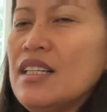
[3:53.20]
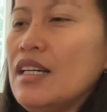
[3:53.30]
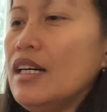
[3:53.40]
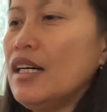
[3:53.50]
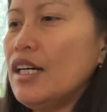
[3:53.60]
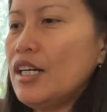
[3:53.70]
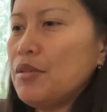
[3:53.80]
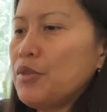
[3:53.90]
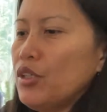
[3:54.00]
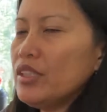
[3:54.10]

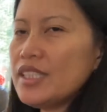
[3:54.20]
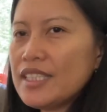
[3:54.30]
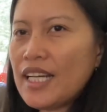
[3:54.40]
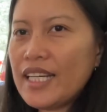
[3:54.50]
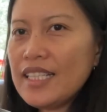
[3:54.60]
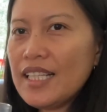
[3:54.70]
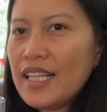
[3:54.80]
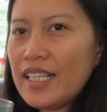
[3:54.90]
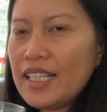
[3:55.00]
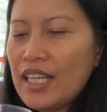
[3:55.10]
On the site,
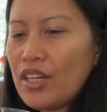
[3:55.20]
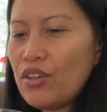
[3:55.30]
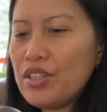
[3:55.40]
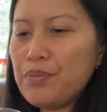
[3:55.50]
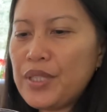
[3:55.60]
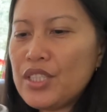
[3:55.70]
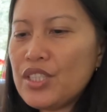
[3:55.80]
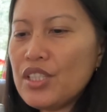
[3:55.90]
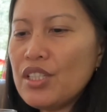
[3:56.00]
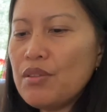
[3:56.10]
like on the
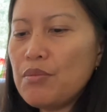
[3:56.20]
picture,